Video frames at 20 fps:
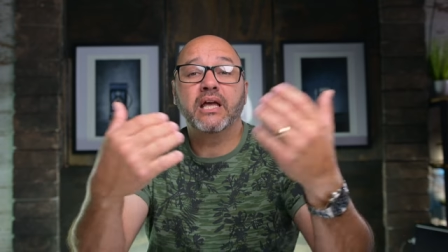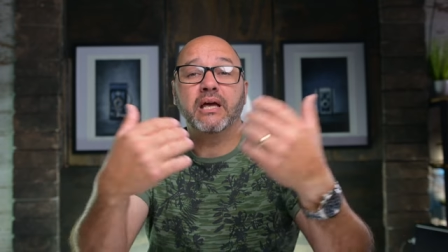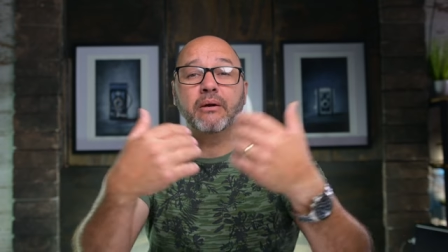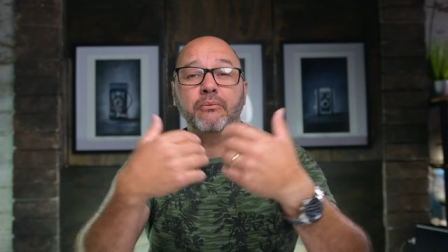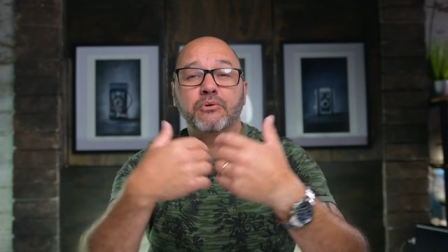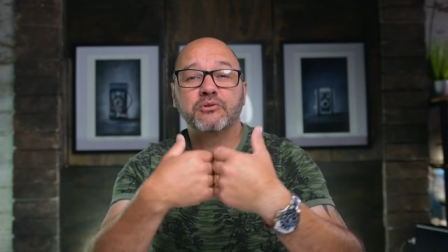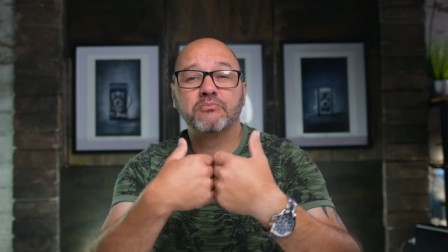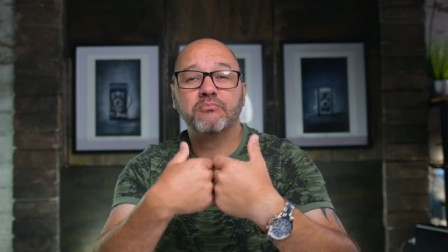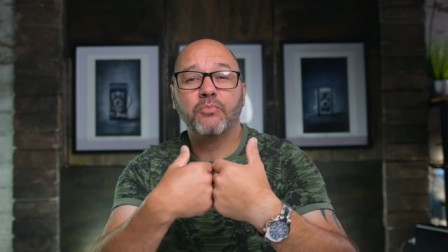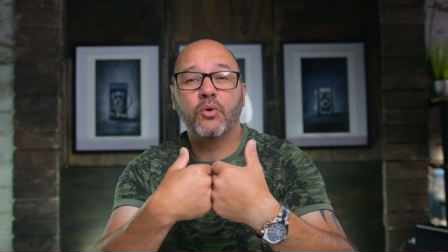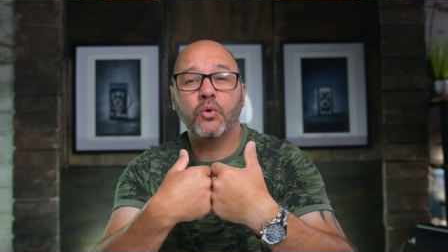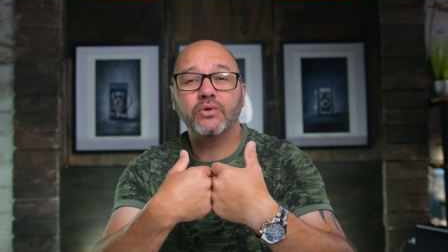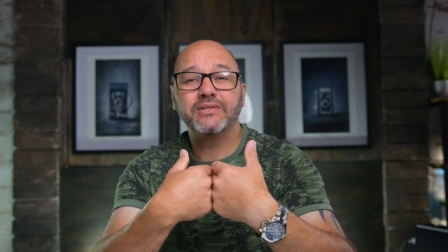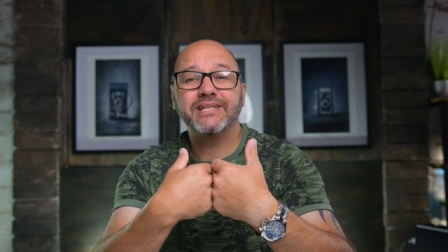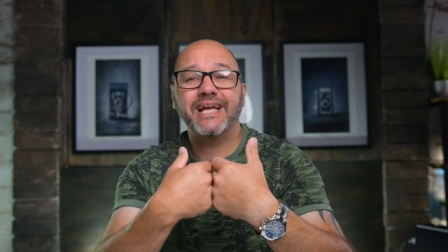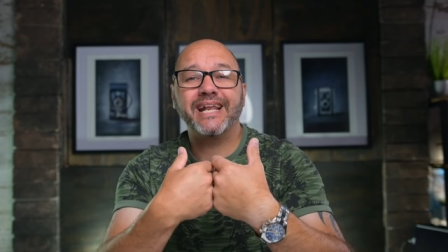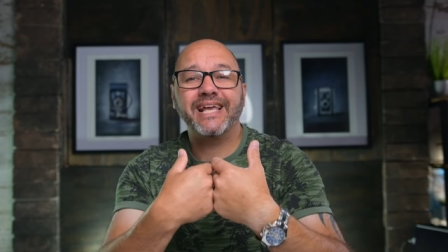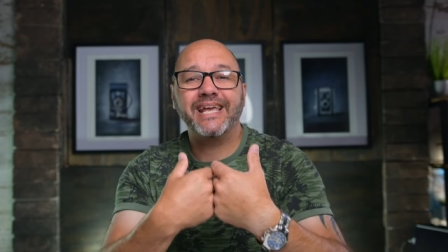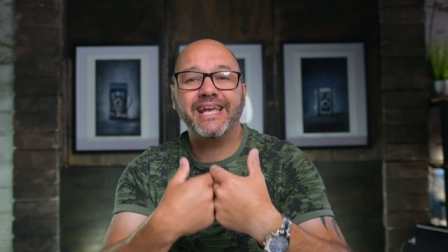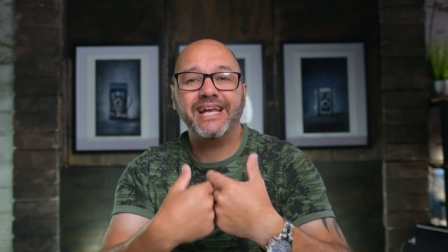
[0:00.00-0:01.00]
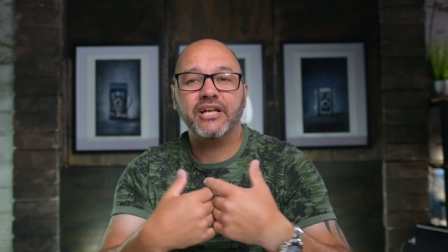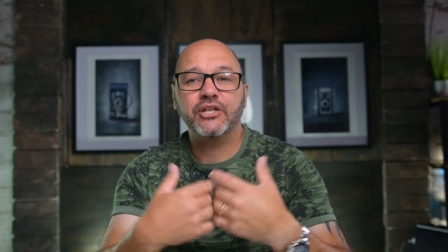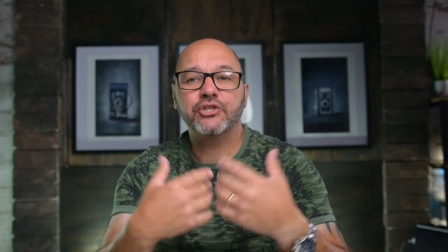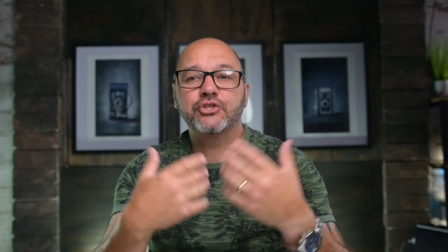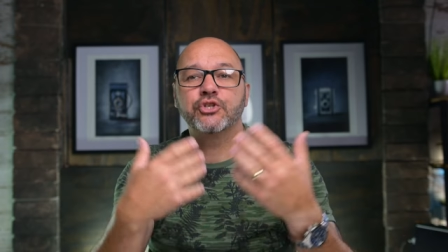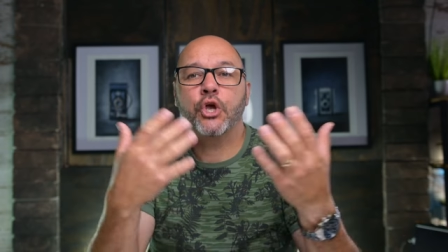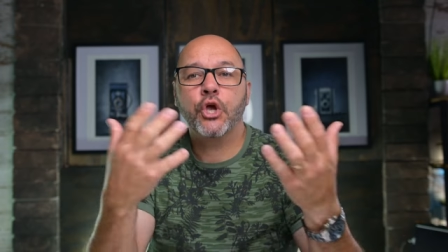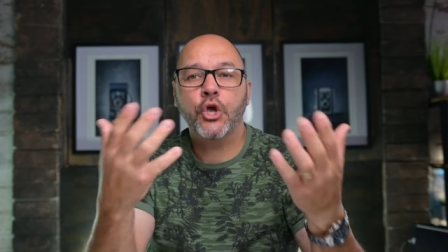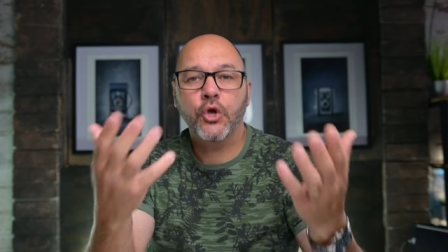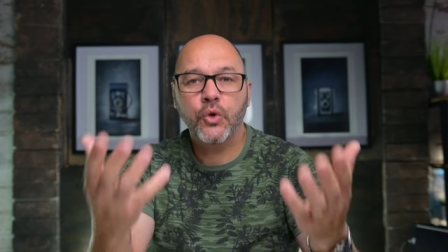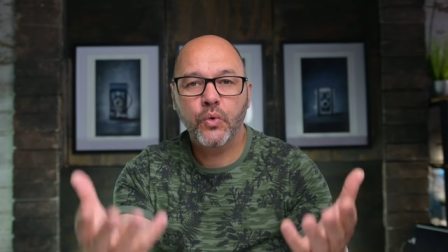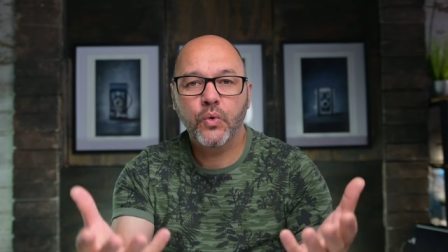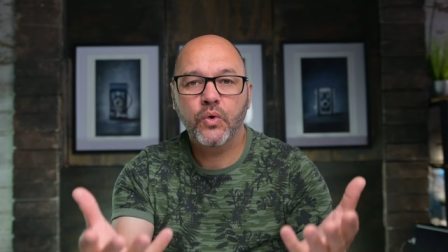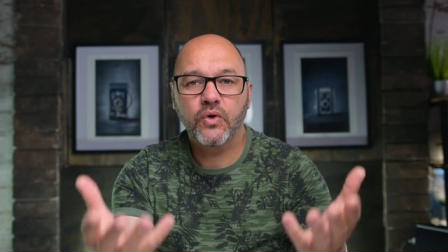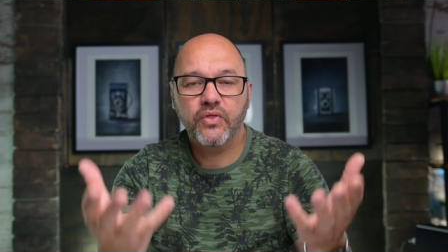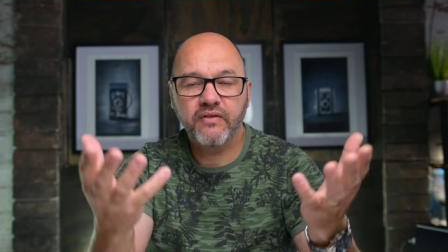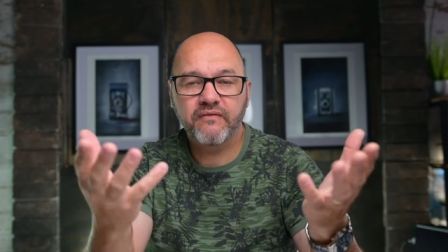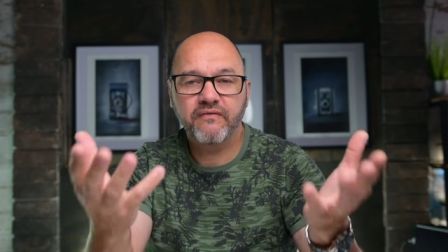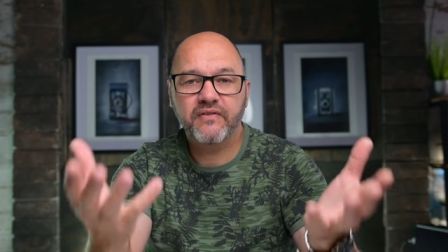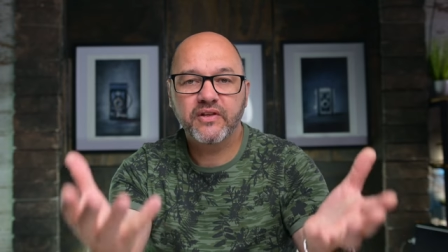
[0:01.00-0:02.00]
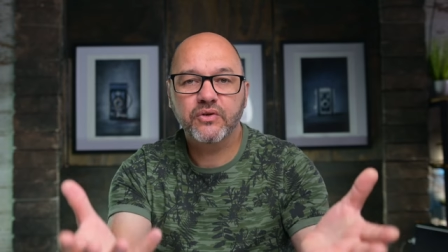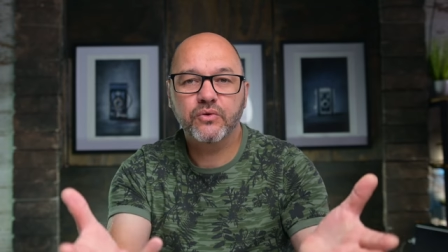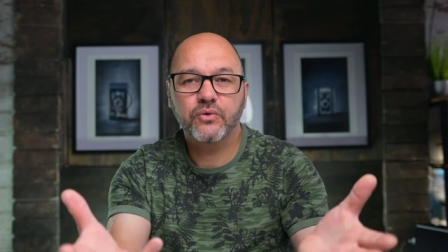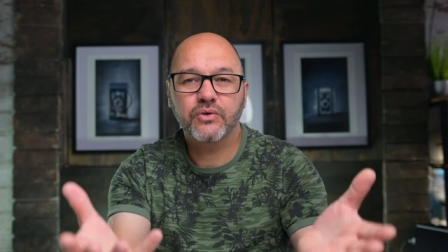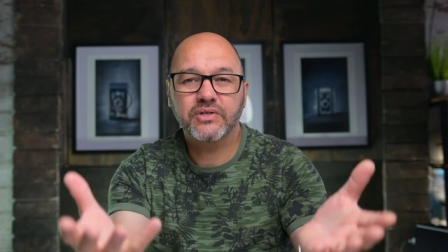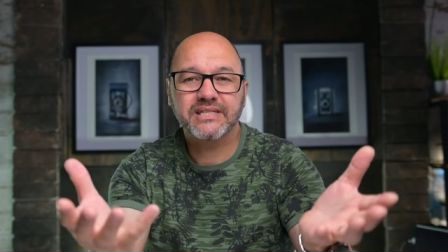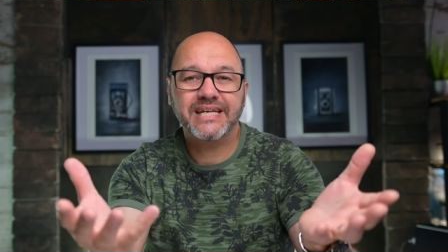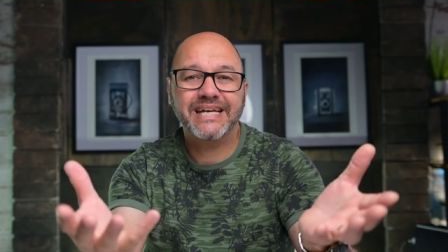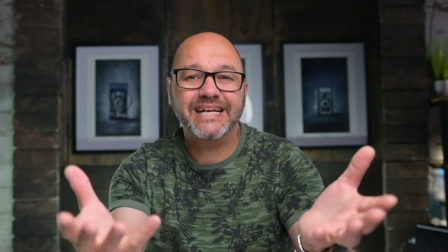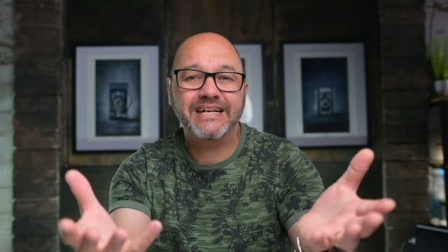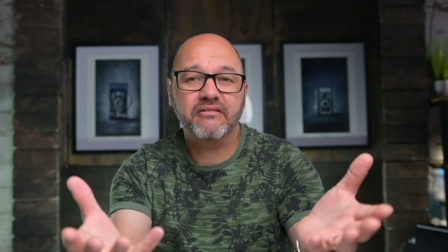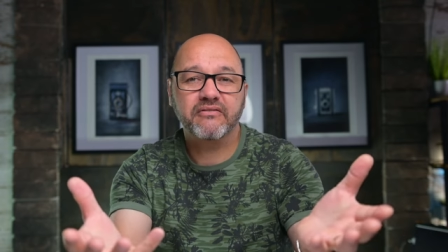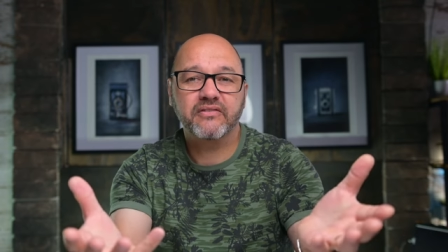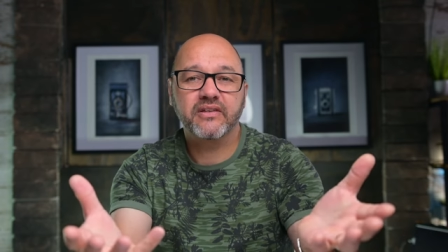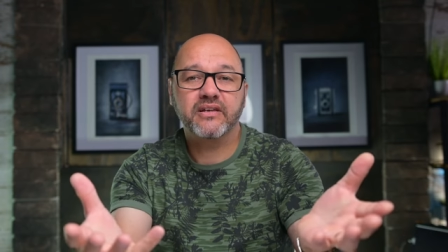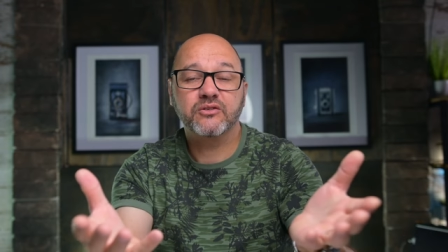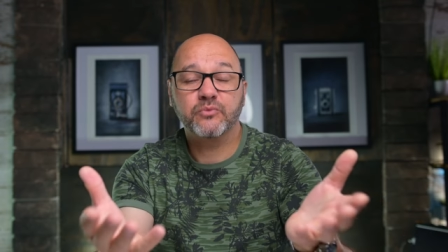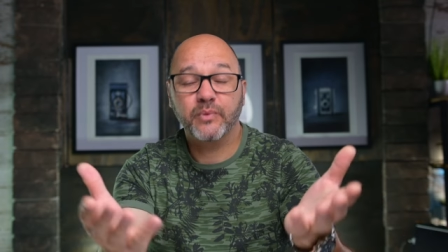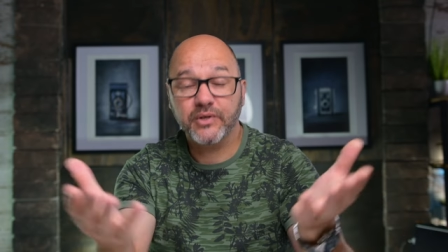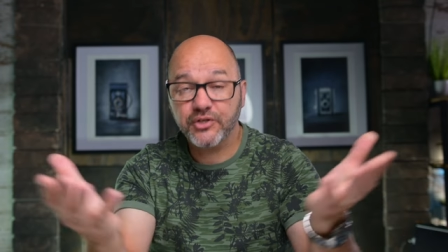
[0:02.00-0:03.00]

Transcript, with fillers: It was more dedicated to the video side of things,